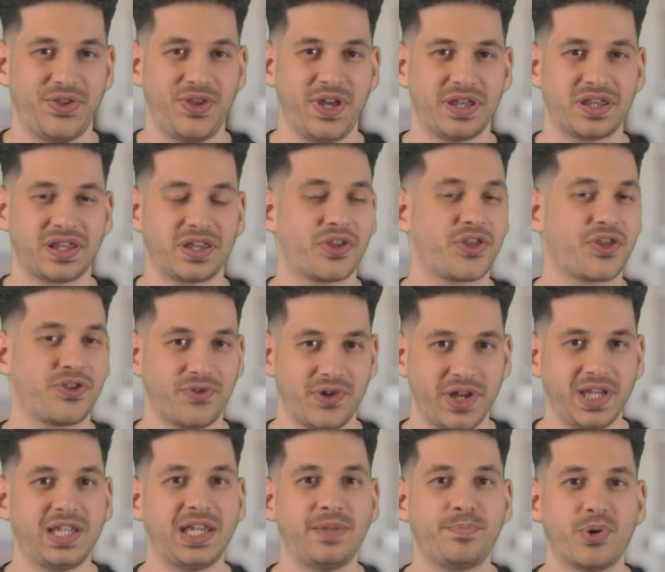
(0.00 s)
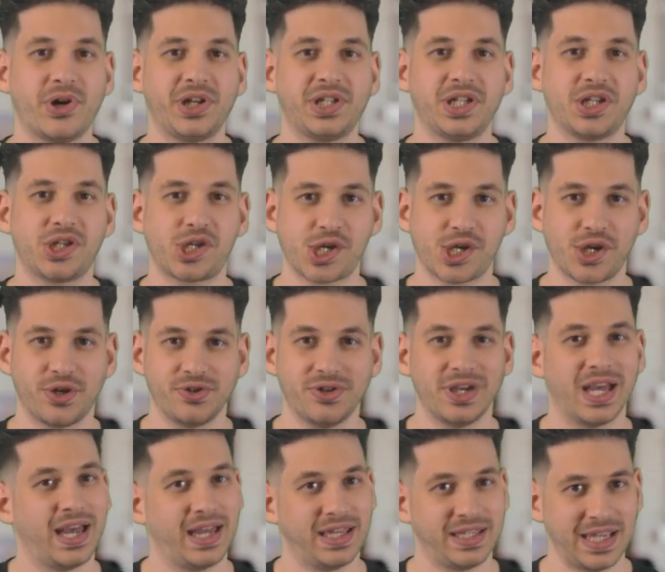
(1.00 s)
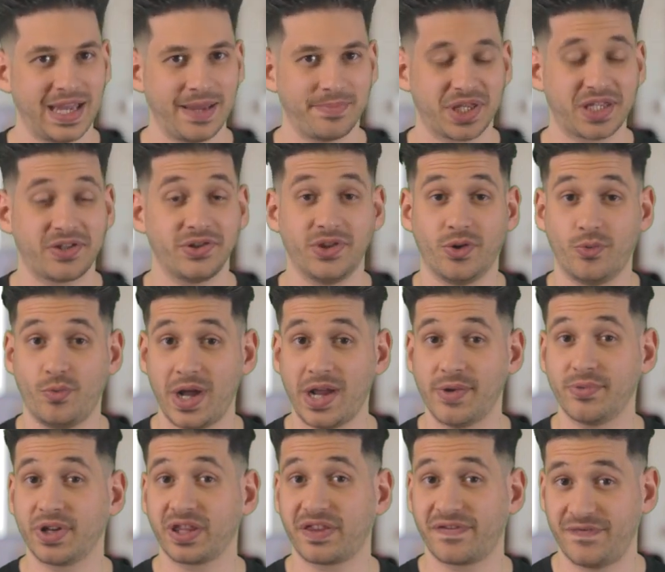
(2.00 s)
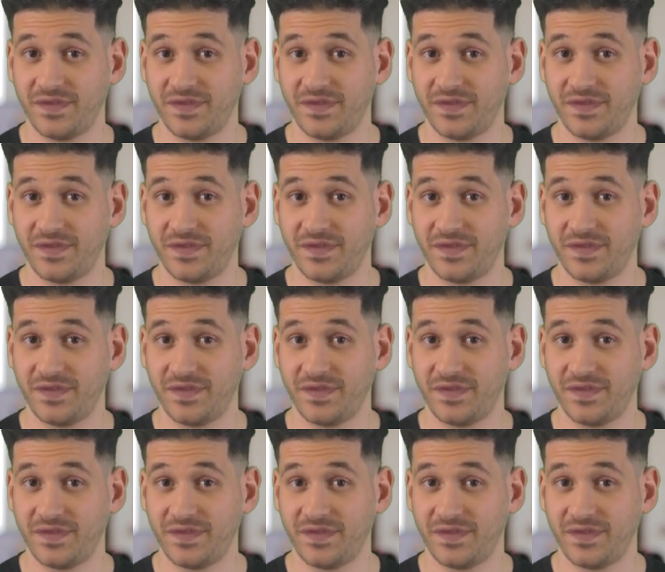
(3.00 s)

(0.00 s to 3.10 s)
This 3D printed shoe adapts to the wearer's